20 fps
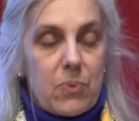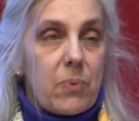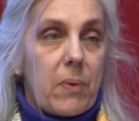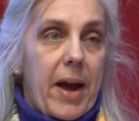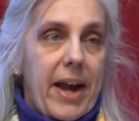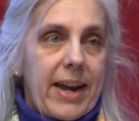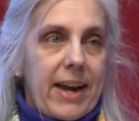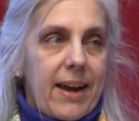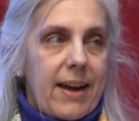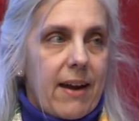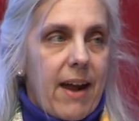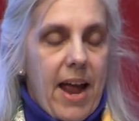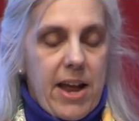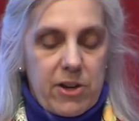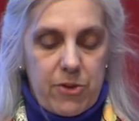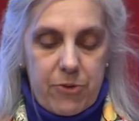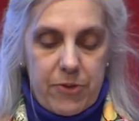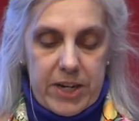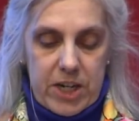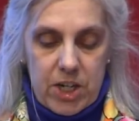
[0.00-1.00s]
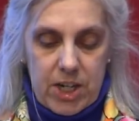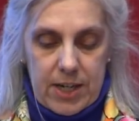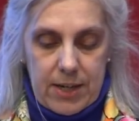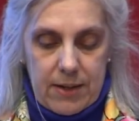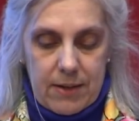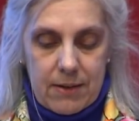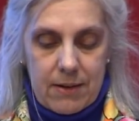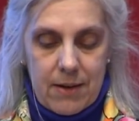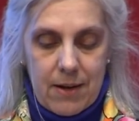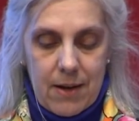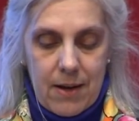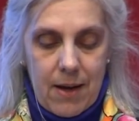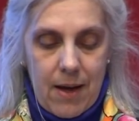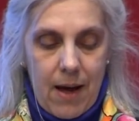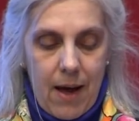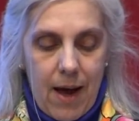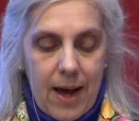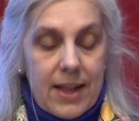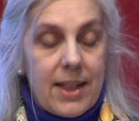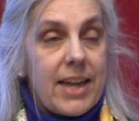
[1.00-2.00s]
writing, and fiction,
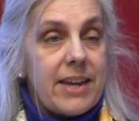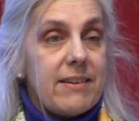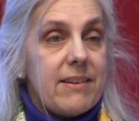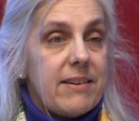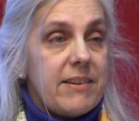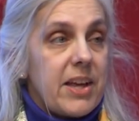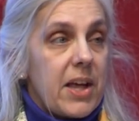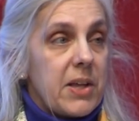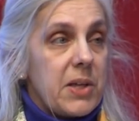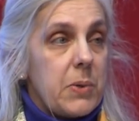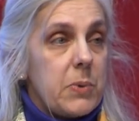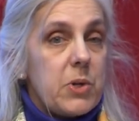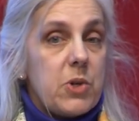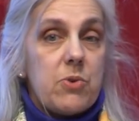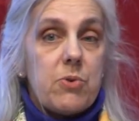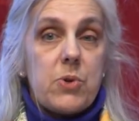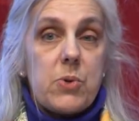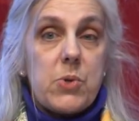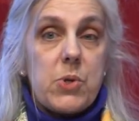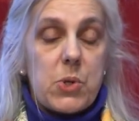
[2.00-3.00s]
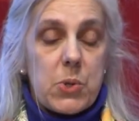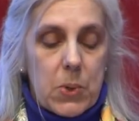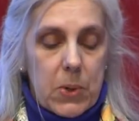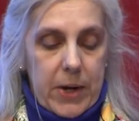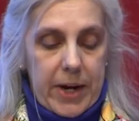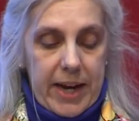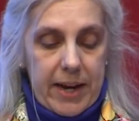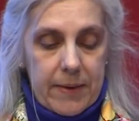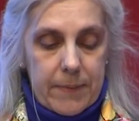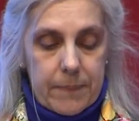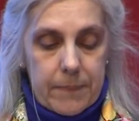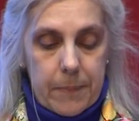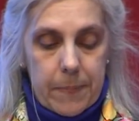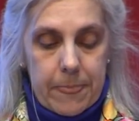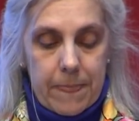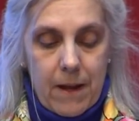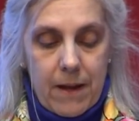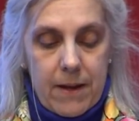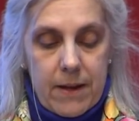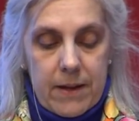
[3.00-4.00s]
I'd like to tell you a true story.
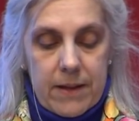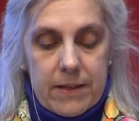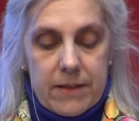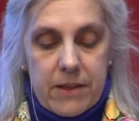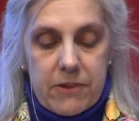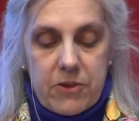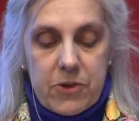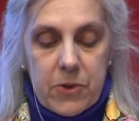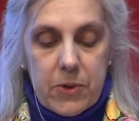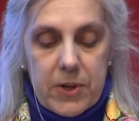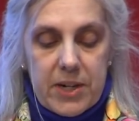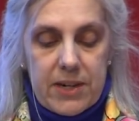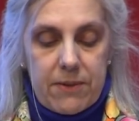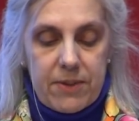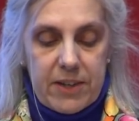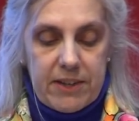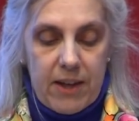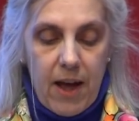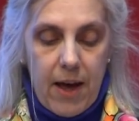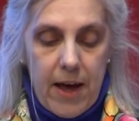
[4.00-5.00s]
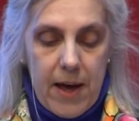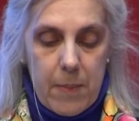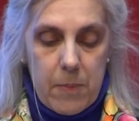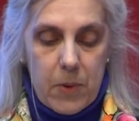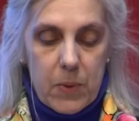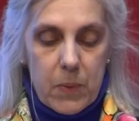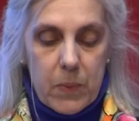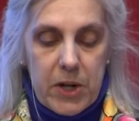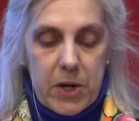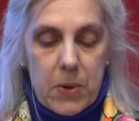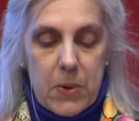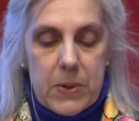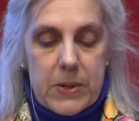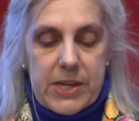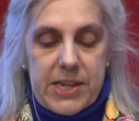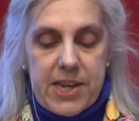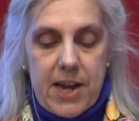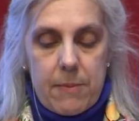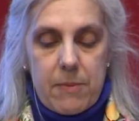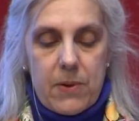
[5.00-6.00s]
The story of a time when
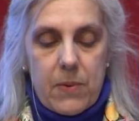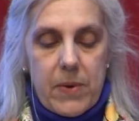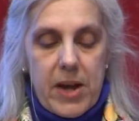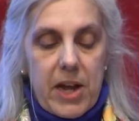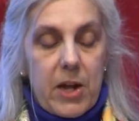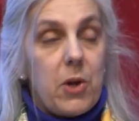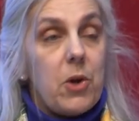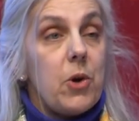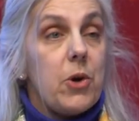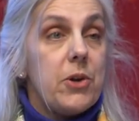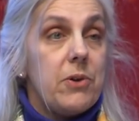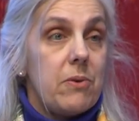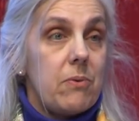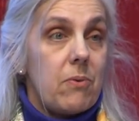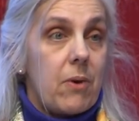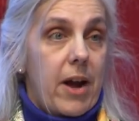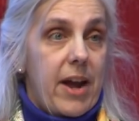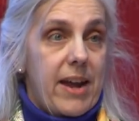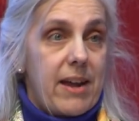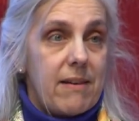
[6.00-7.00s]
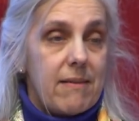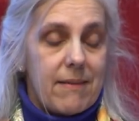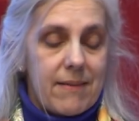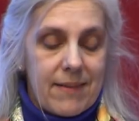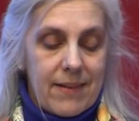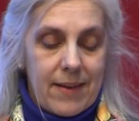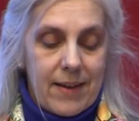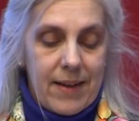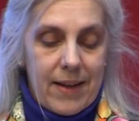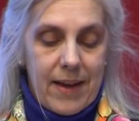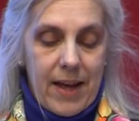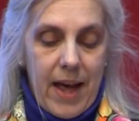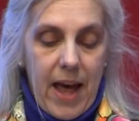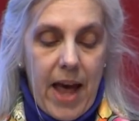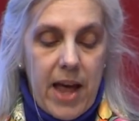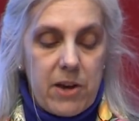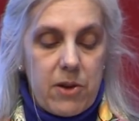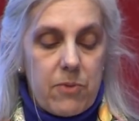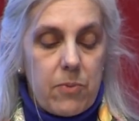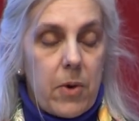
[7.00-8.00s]
Ernest Hemingway couldn't write,
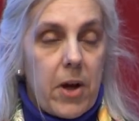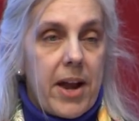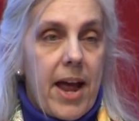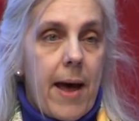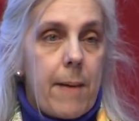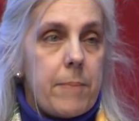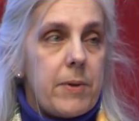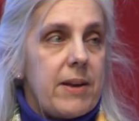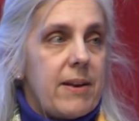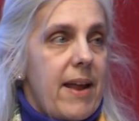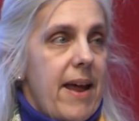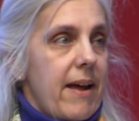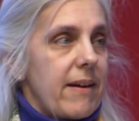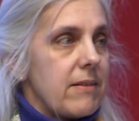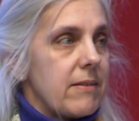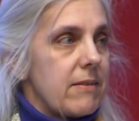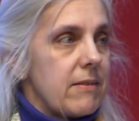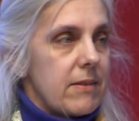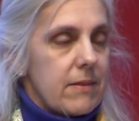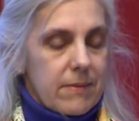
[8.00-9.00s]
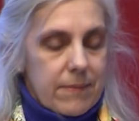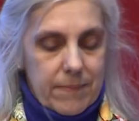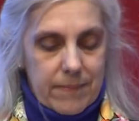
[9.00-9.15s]
and of what happened next.